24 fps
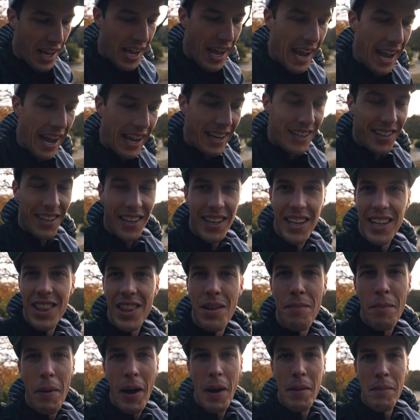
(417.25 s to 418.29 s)
And
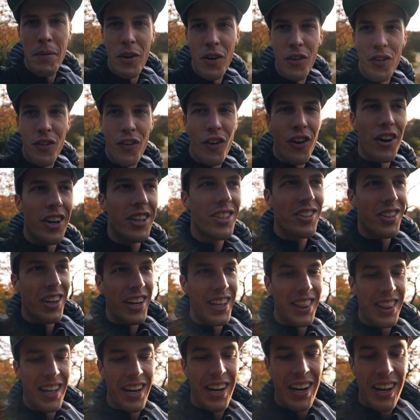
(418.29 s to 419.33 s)
in the bamboo forest
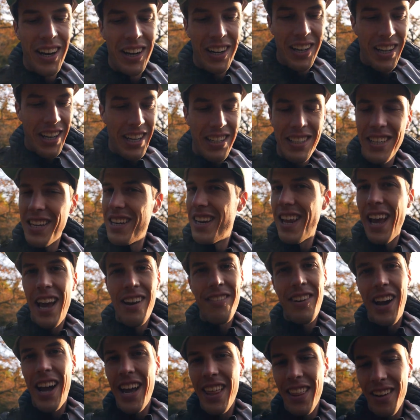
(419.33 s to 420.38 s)
right there, it didn't
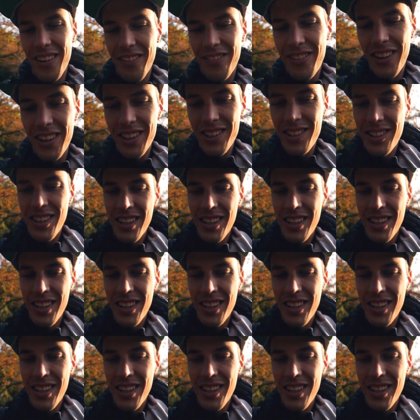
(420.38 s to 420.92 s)
have either of those